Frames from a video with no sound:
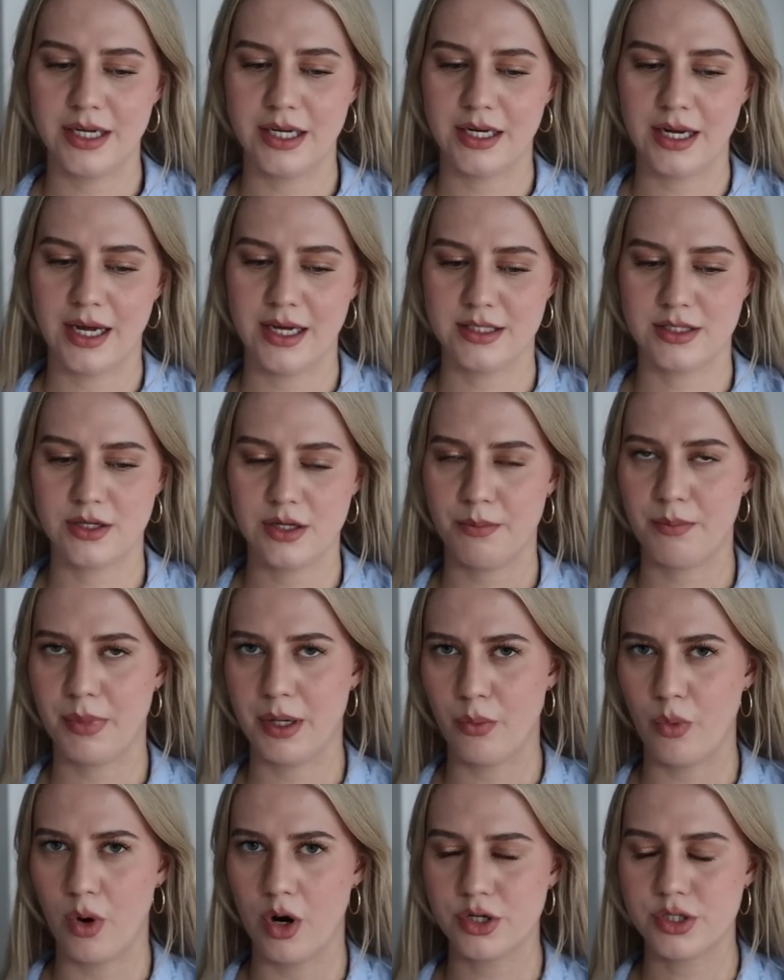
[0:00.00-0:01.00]
It has
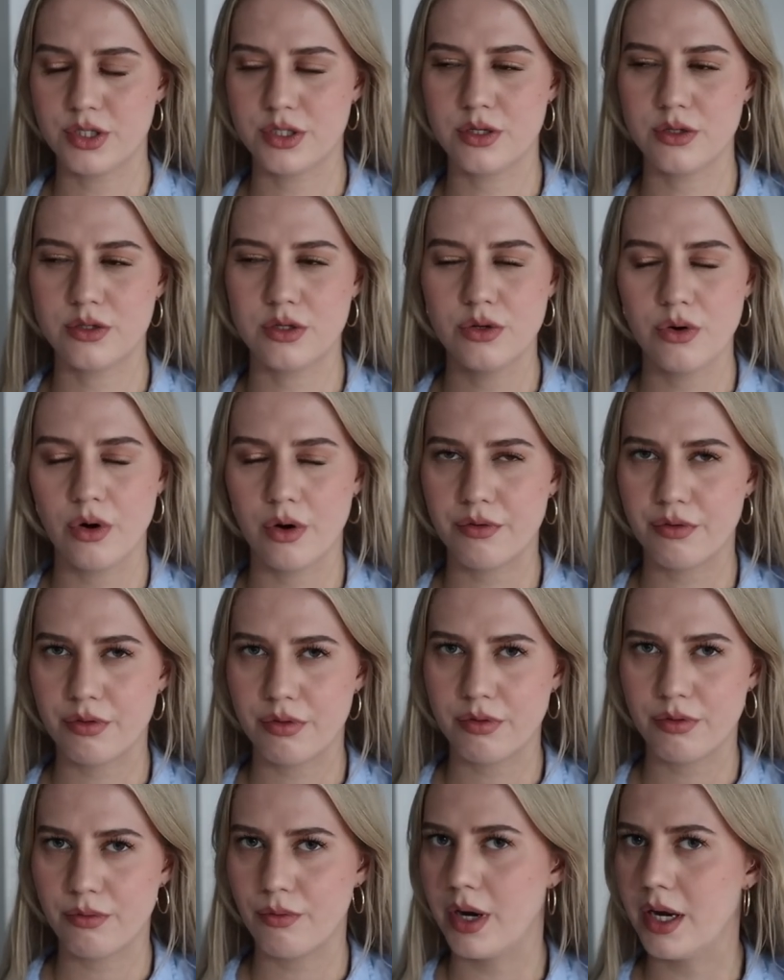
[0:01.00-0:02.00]
been washed
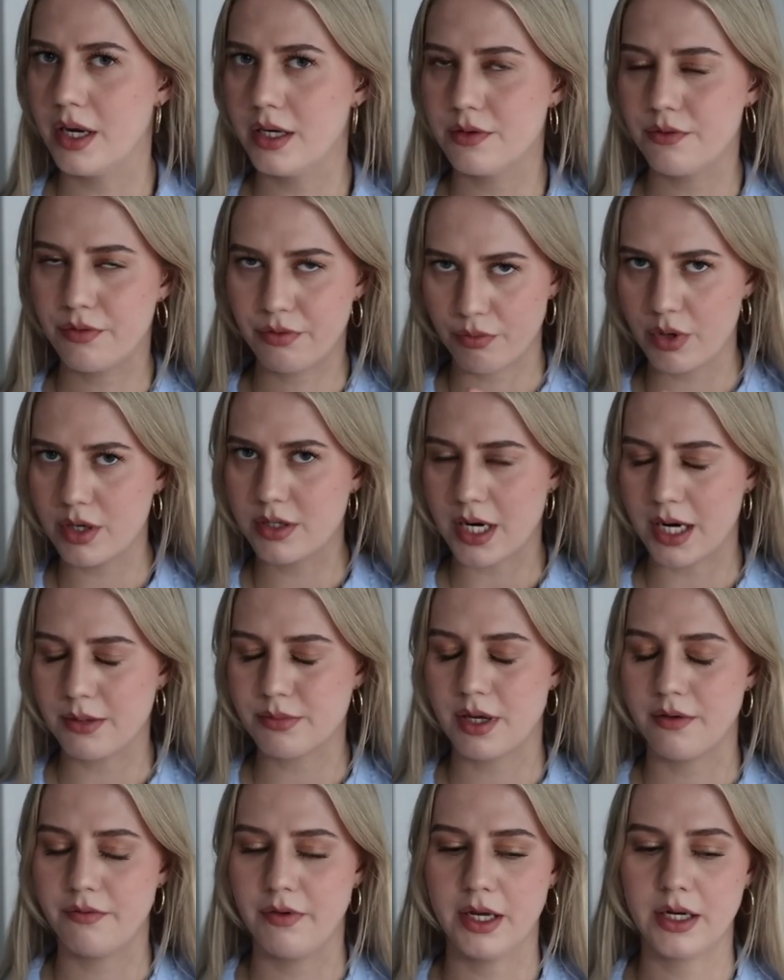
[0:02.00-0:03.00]
three
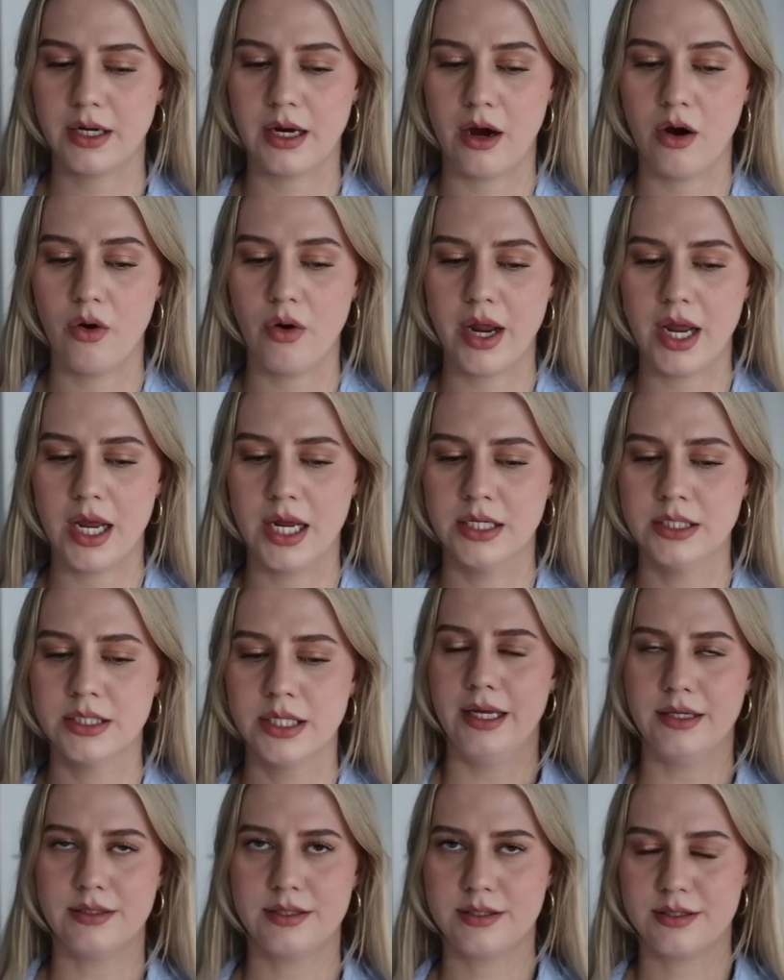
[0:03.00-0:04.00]
times I think now, and
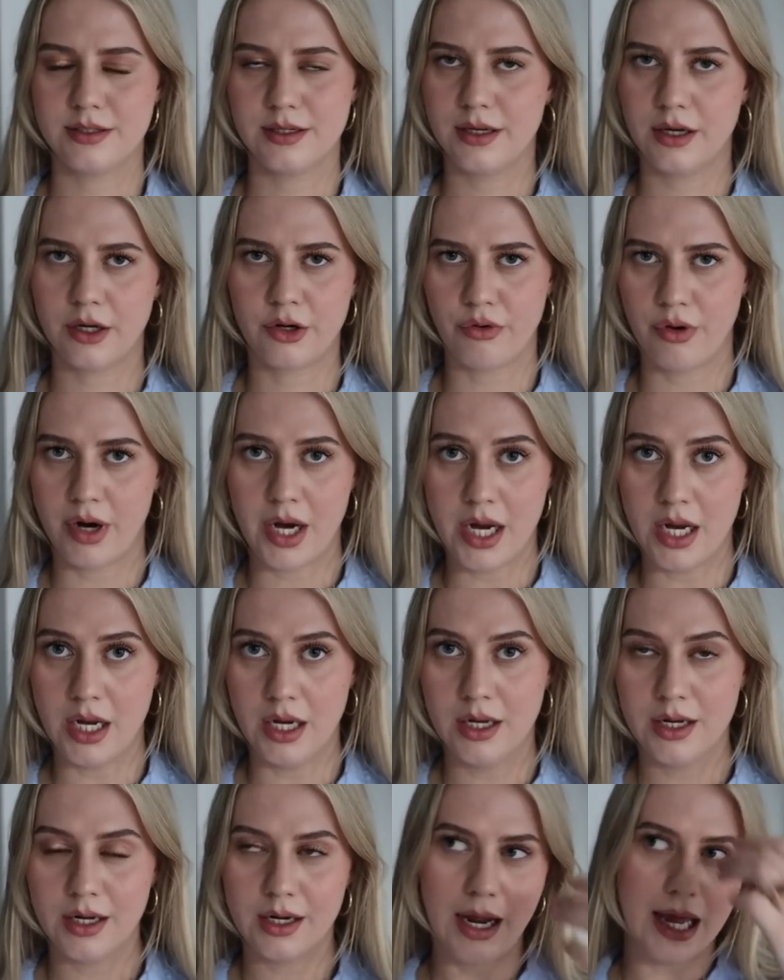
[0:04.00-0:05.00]
it's
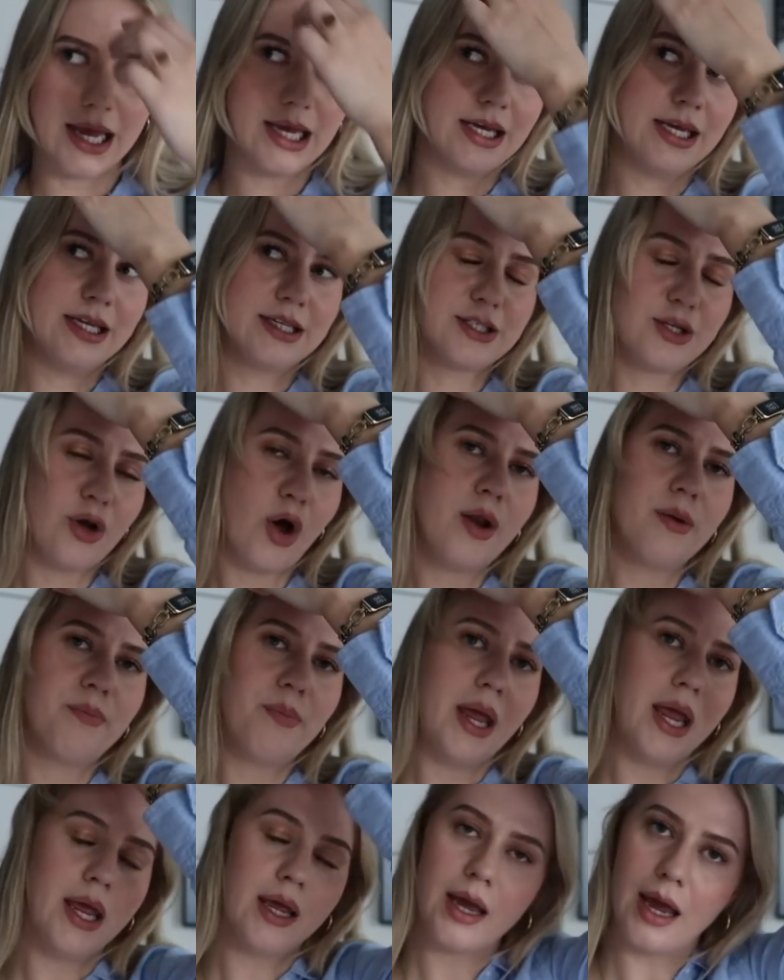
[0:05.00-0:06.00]
gray. Like it's not
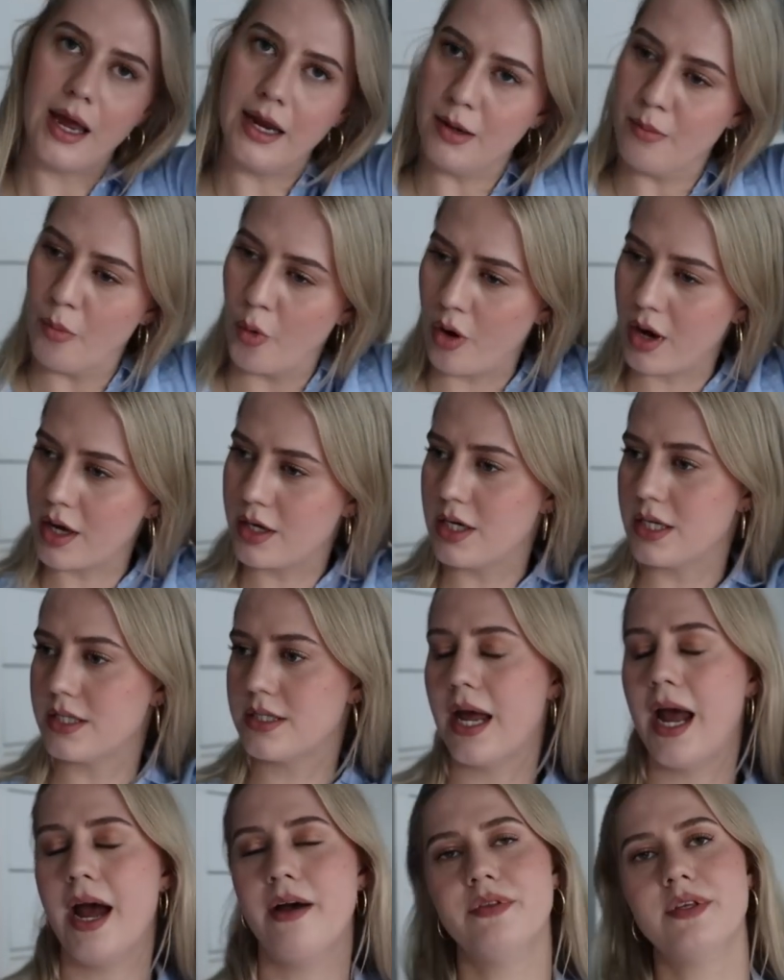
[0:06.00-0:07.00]
pink anymore. It
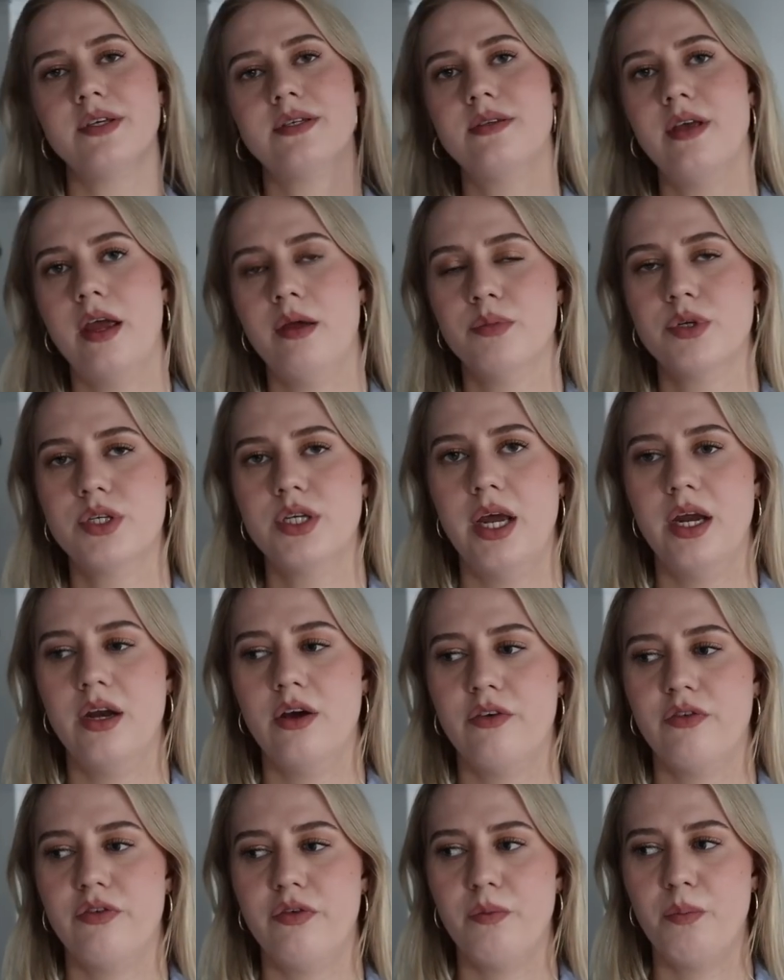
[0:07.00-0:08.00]
doesn't have the same shade
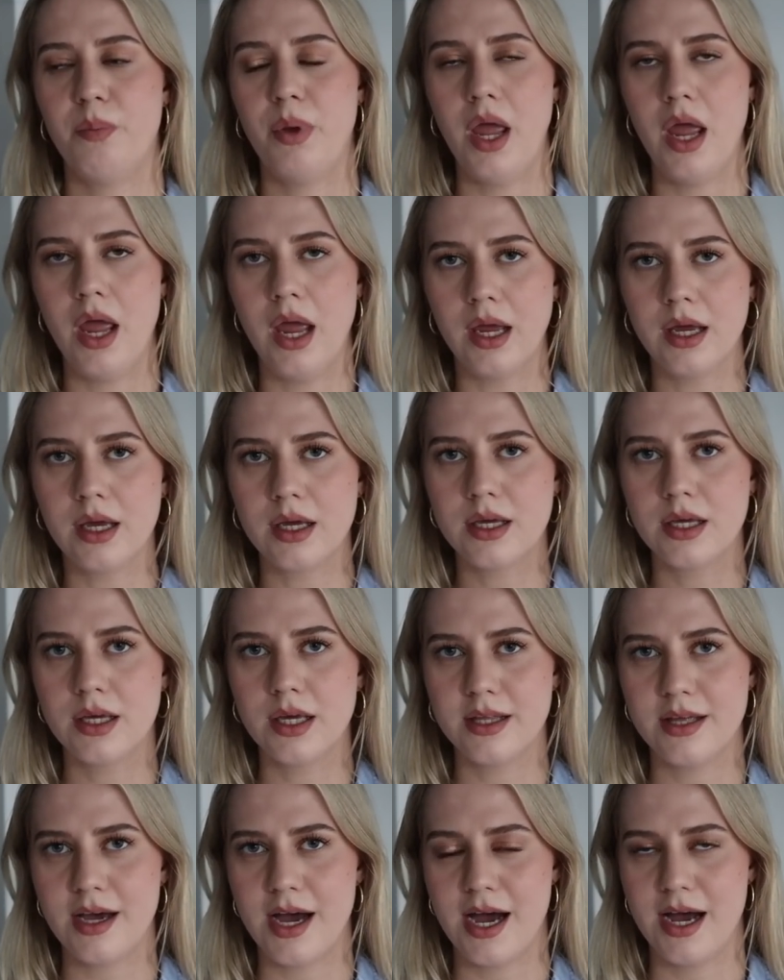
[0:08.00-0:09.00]
of pink
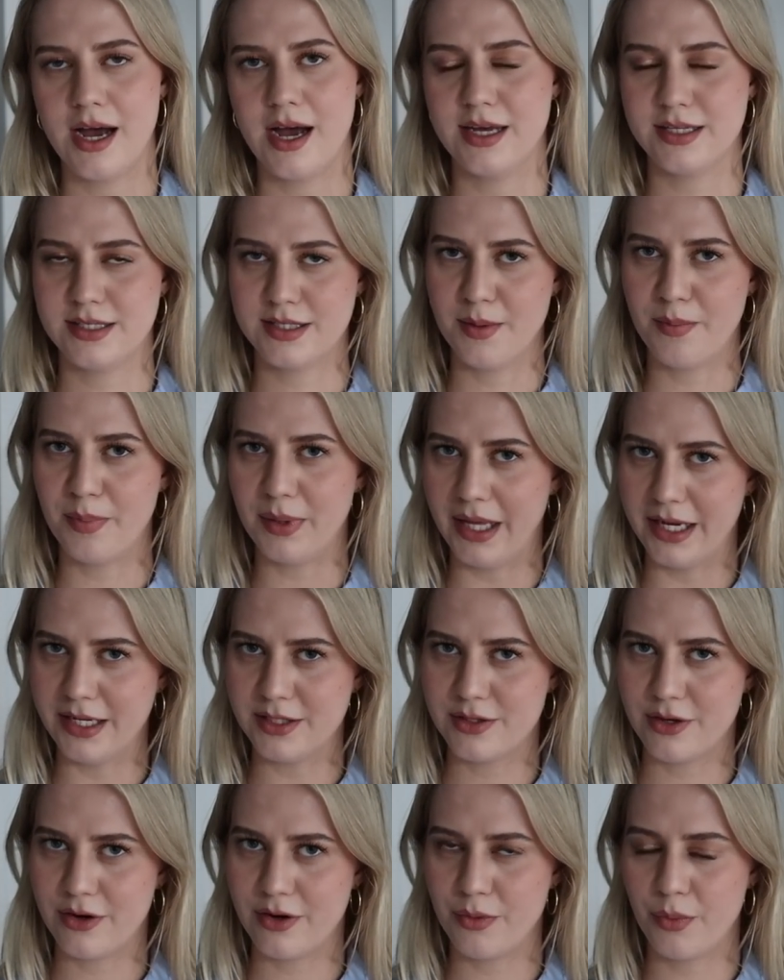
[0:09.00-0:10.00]
as the
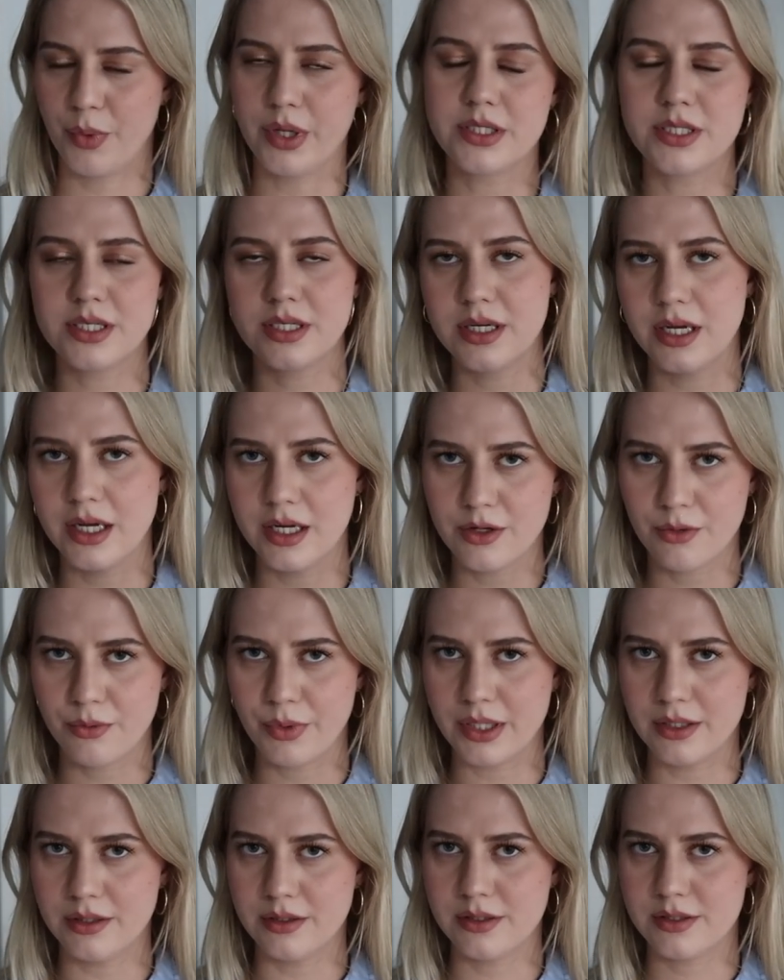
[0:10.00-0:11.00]
blazer, which it
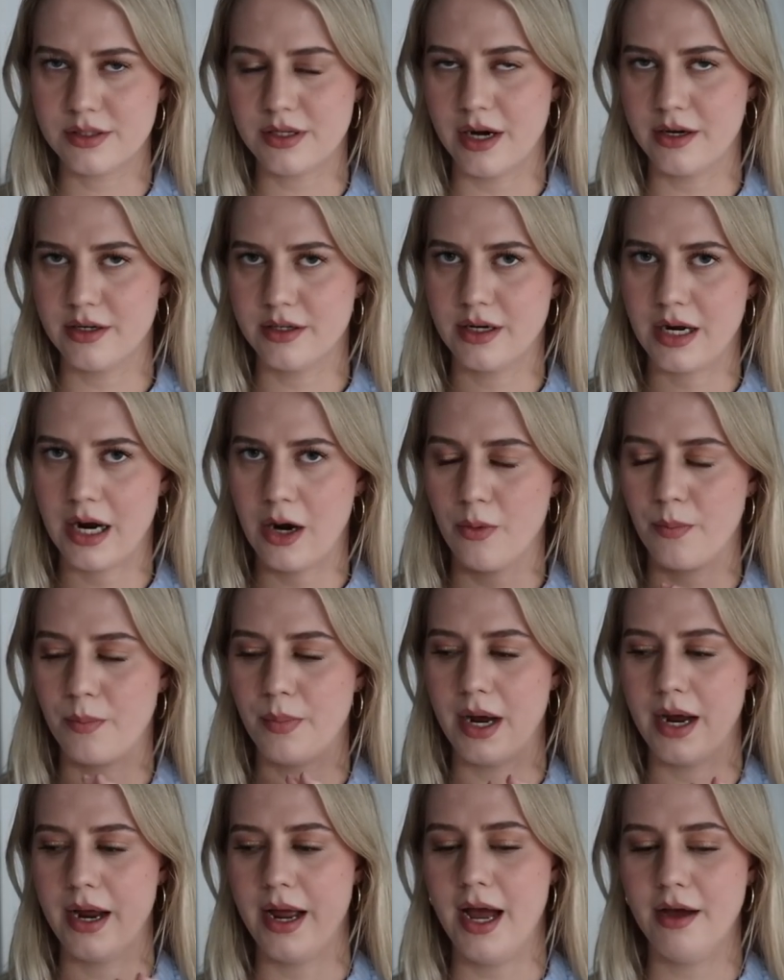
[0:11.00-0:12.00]
originally started out
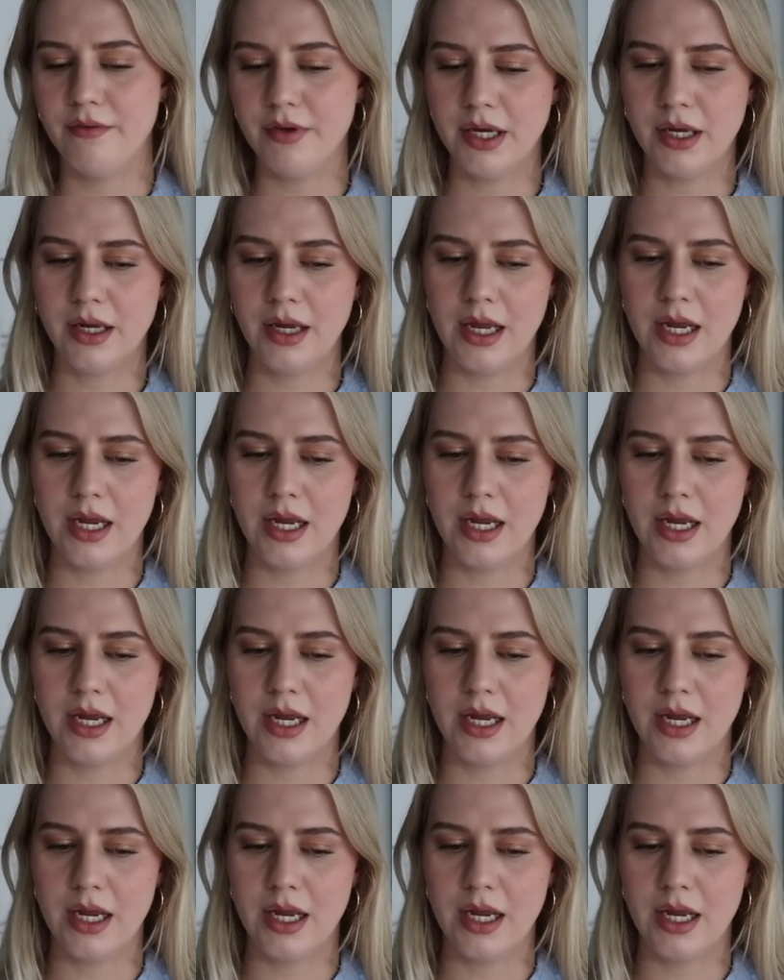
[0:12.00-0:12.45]
by having.